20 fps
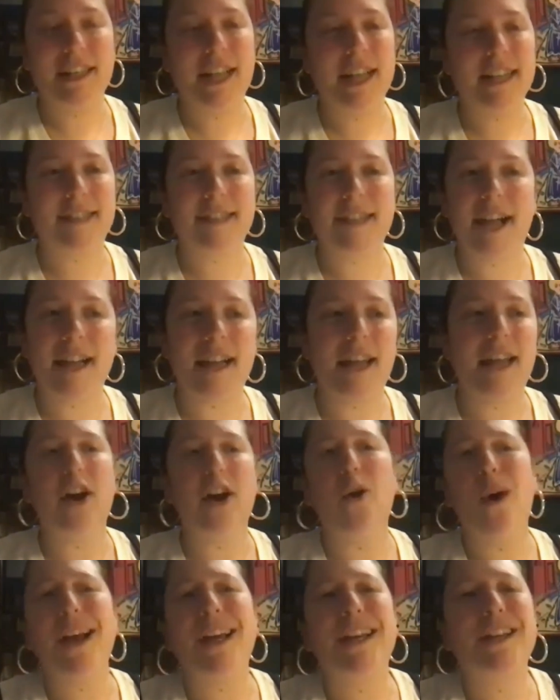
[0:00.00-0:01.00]
it's not like,
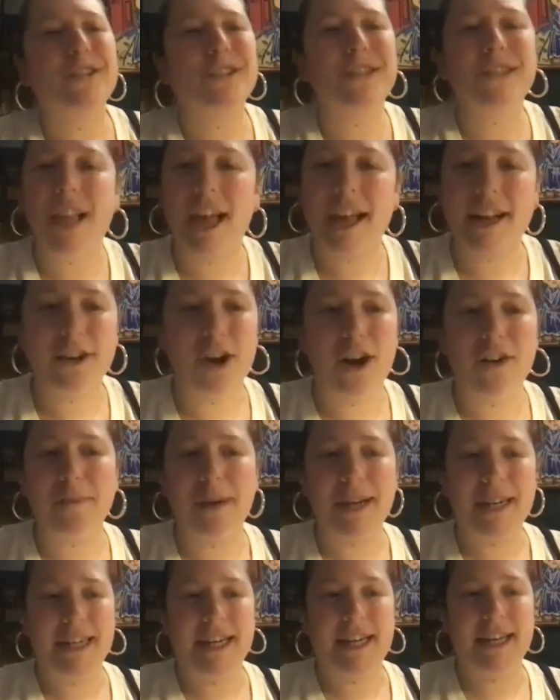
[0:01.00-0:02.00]
oh, I can just slide it off
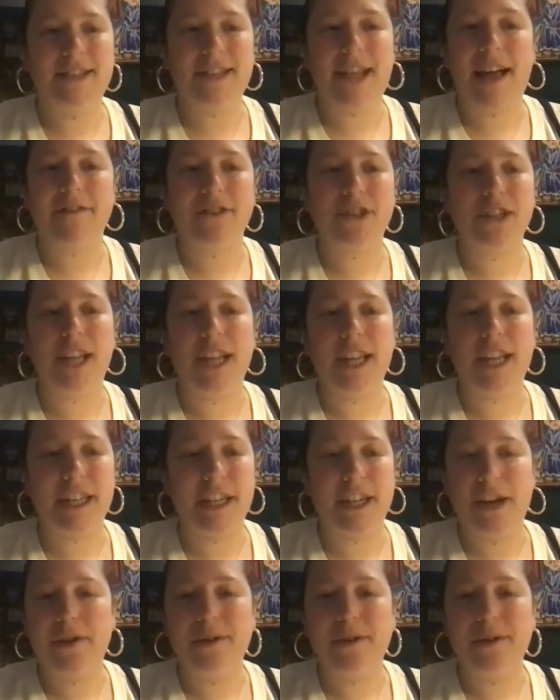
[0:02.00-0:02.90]
my desk after like,